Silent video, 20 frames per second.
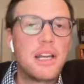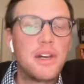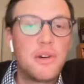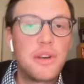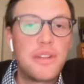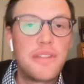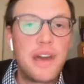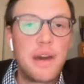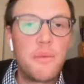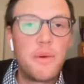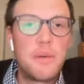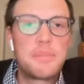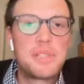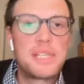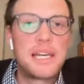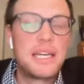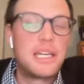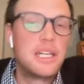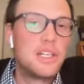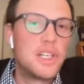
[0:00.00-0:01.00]
go to that
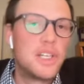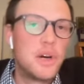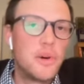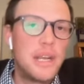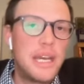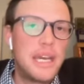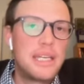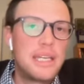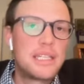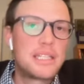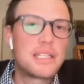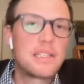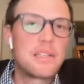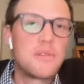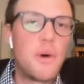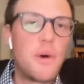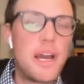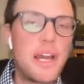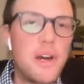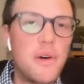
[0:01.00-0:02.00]
website and donate,
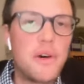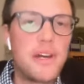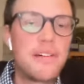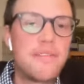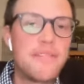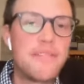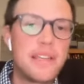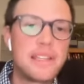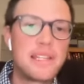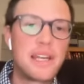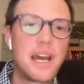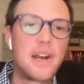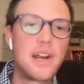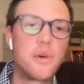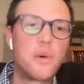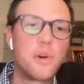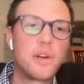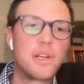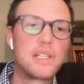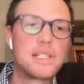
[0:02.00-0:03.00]

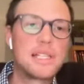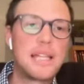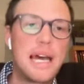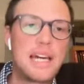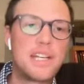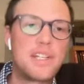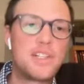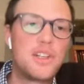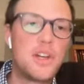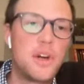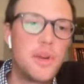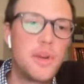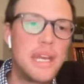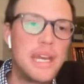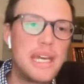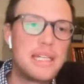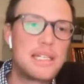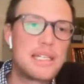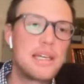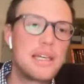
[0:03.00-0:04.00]

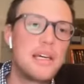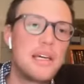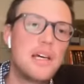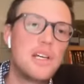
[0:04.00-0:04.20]
yointerfaith.org/donate,